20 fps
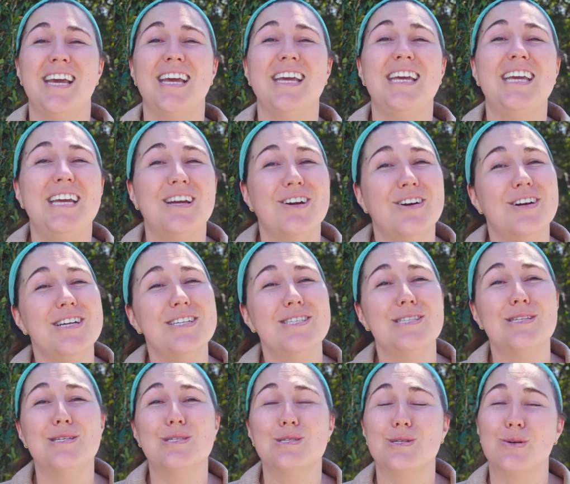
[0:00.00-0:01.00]
Here is
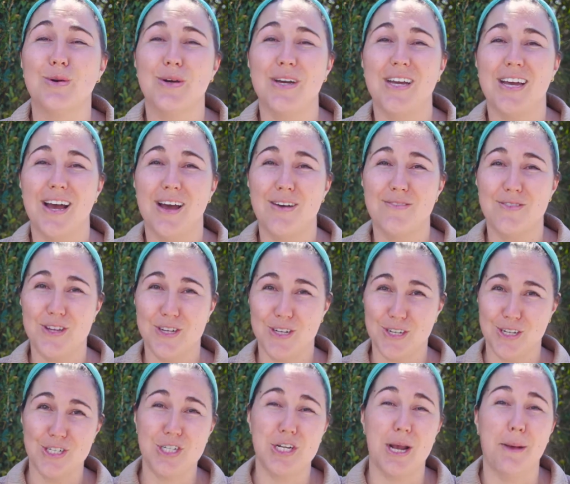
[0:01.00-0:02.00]
the story of the
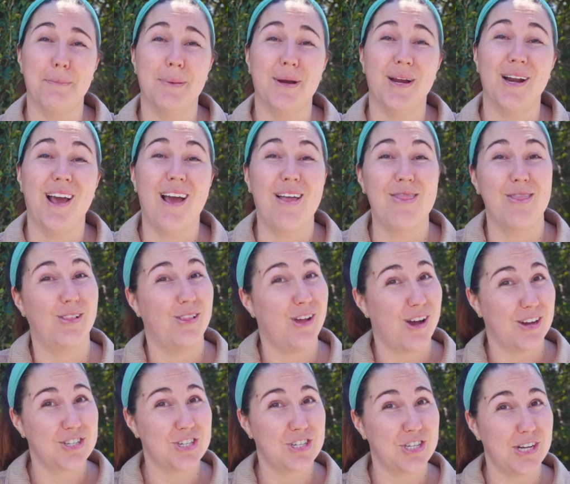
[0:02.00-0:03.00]
Good Shepherd and the
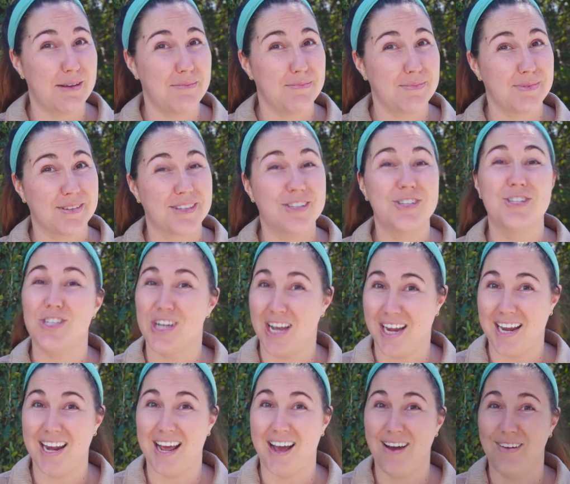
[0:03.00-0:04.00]
lost sheep.
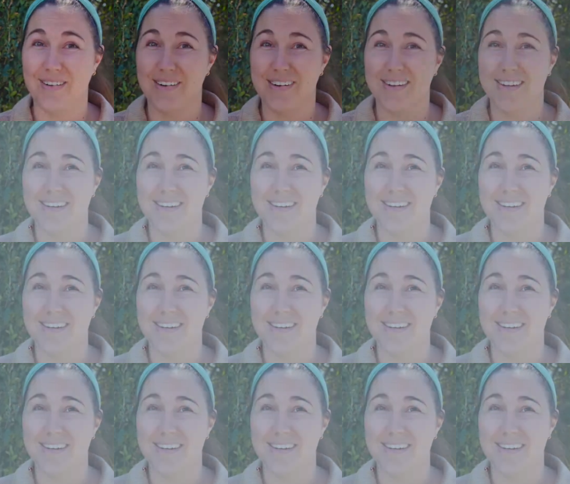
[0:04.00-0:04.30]
Check it out.